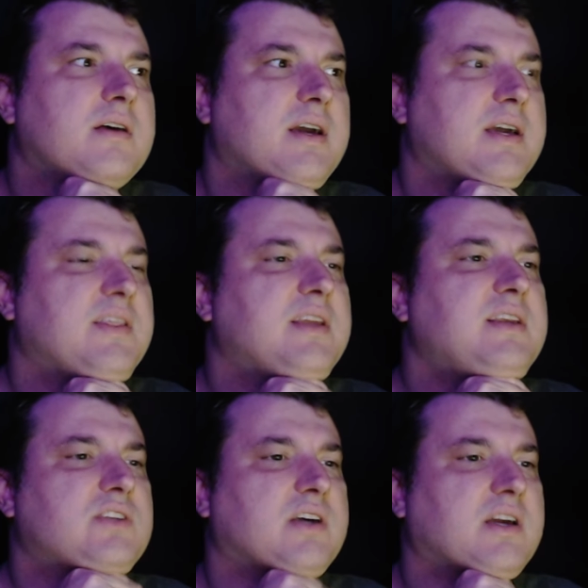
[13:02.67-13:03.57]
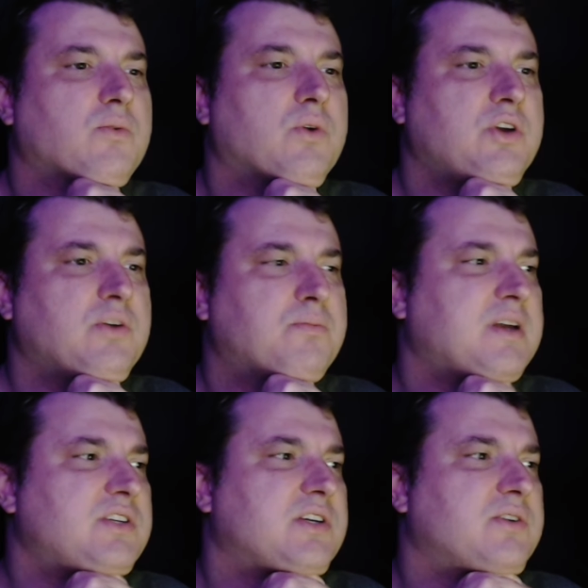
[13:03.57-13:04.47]
and then he's like, well, you
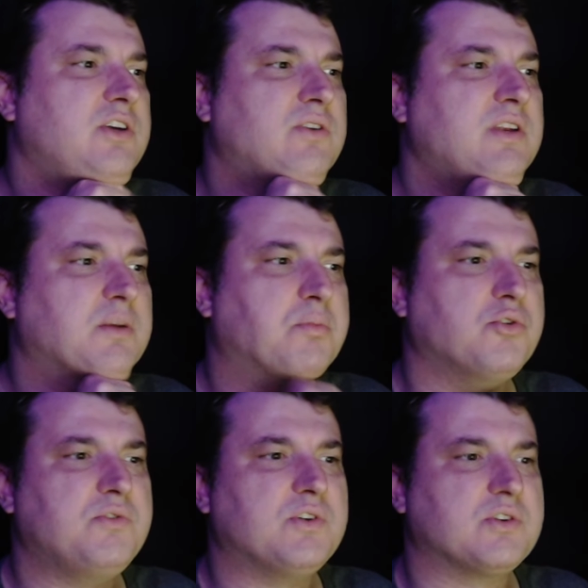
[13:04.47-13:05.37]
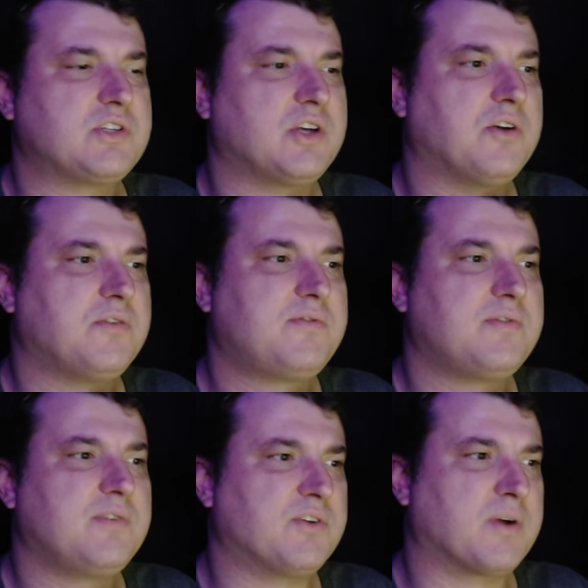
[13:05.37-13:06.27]
need to prove yourself
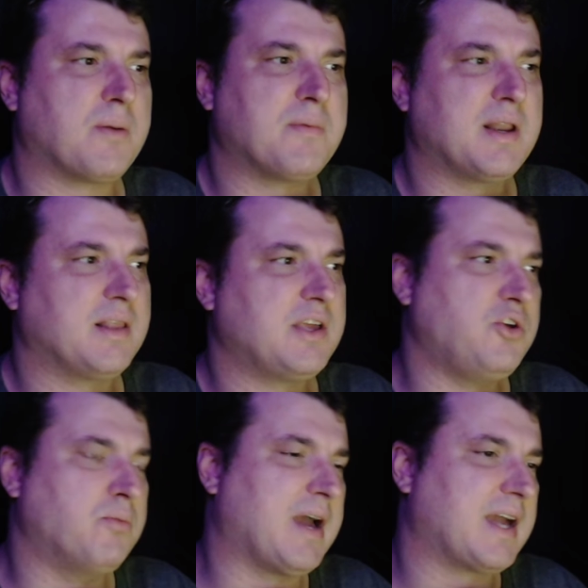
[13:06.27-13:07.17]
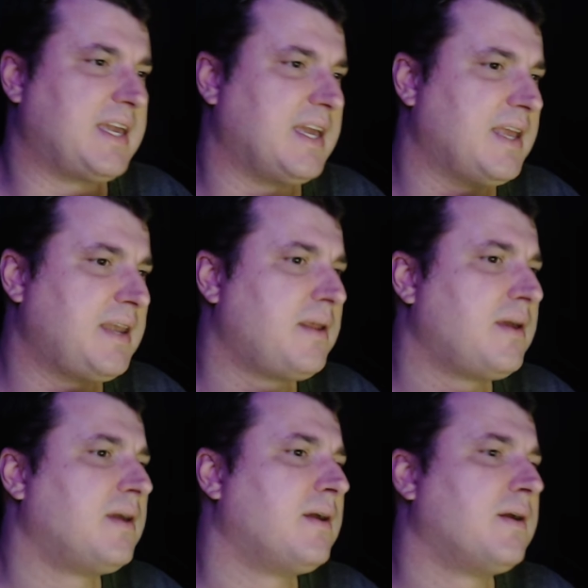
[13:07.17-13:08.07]
if I'm gonna let you back in.
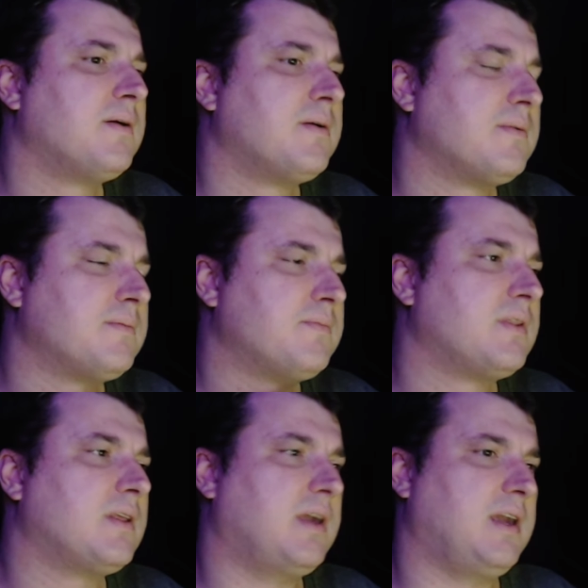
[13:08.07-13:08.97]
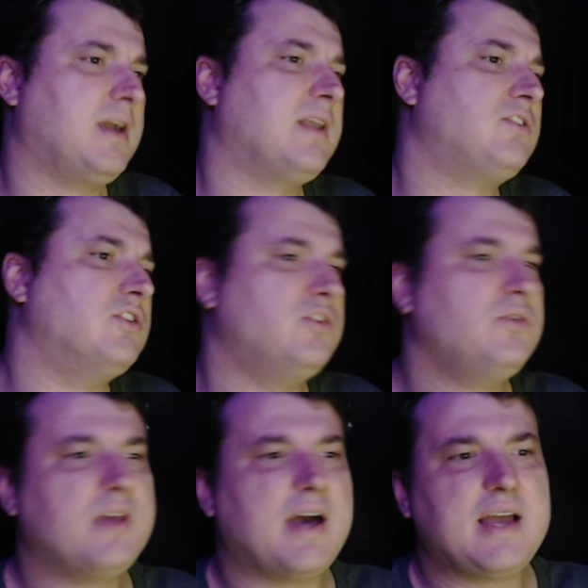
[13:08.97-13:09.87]
And to do
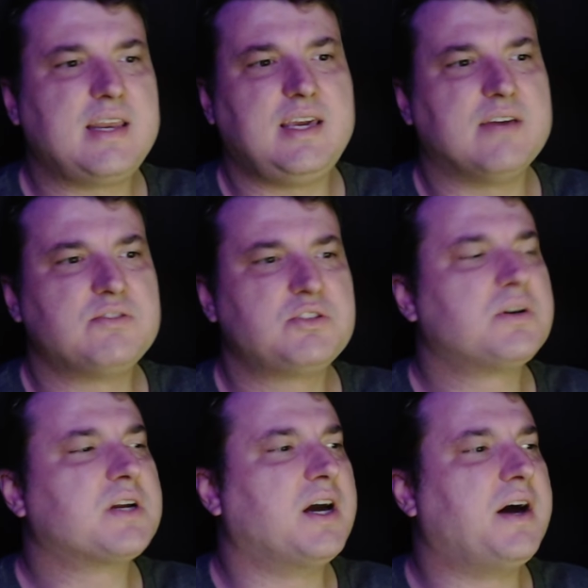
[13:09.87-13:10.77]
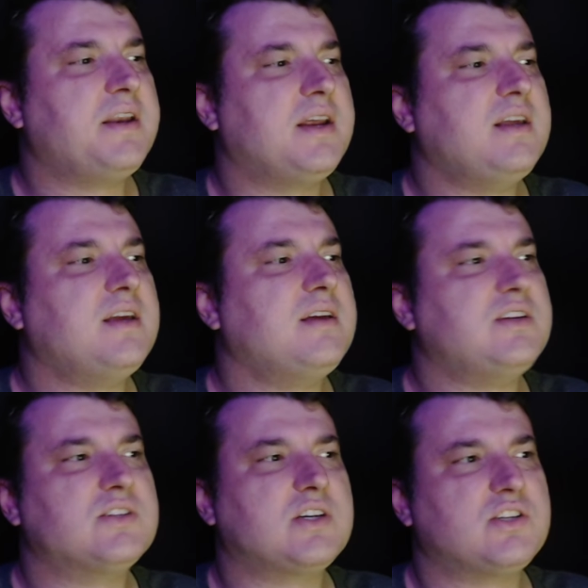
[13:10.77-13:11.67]
that, he gives her a gun, and
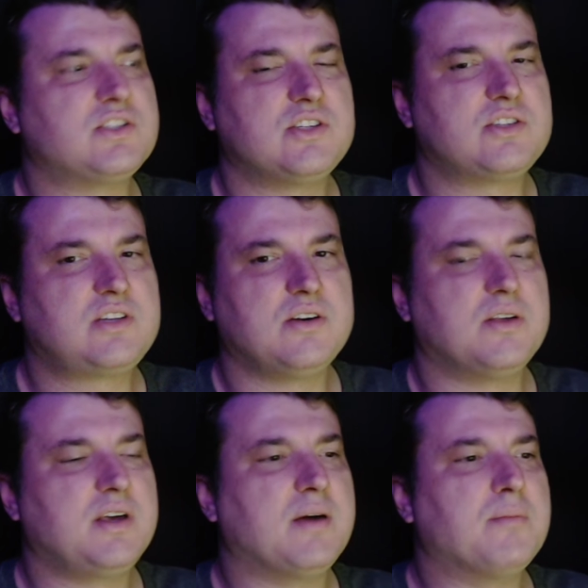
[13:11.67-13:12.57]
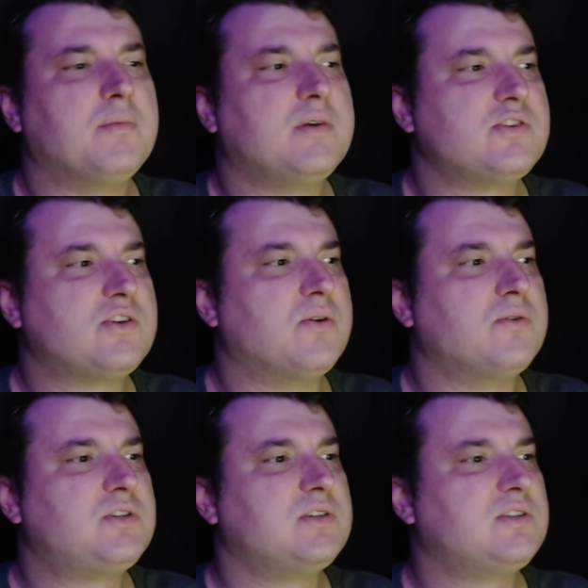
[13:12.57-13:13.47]
he's like, just kill him. So
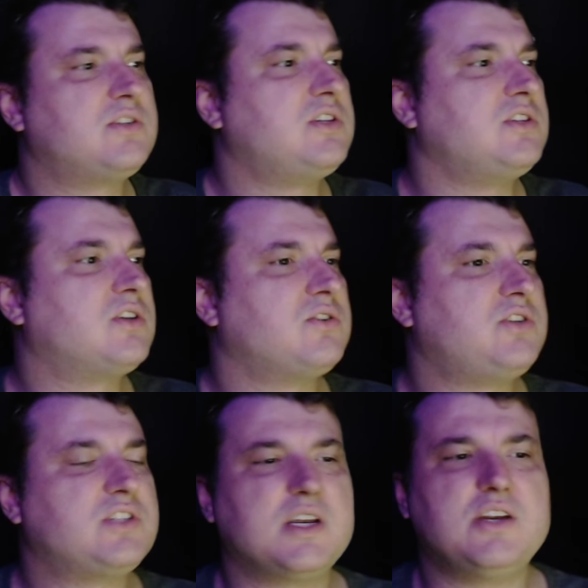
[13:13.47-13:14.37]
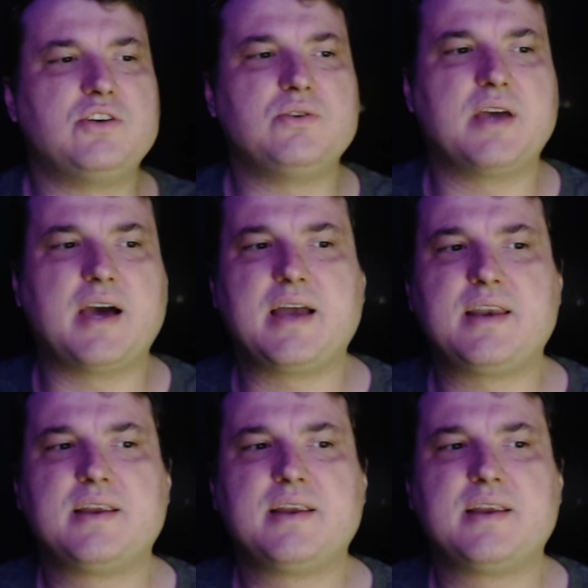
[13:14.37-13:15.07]
she's gonna do that.